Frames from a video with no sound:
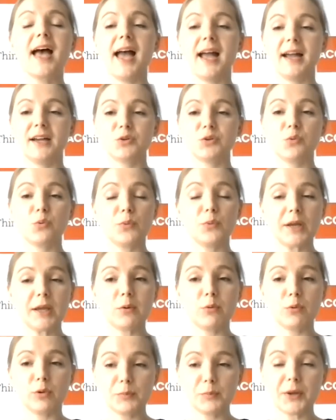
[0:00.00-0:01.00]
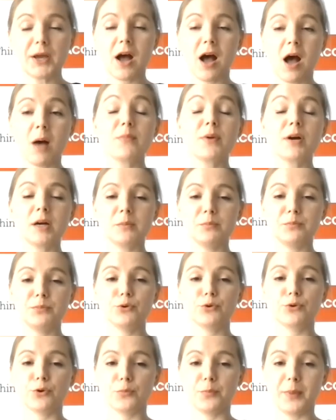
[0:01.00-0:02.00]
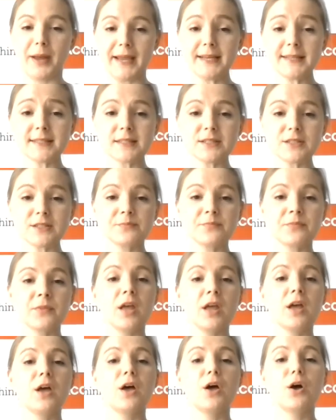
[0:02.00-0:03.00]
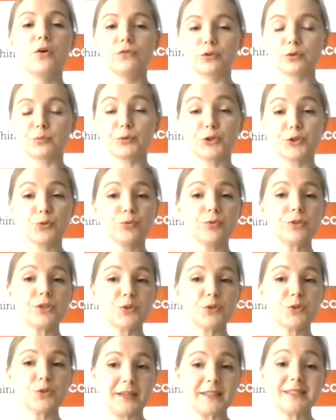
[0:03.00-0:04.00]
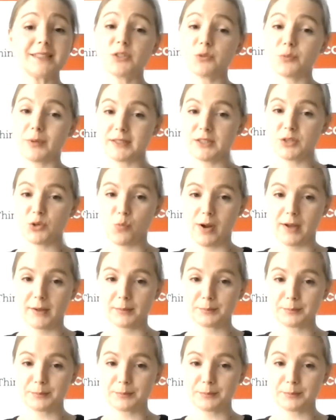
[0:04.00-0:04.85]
and will become computer-based from June 2021.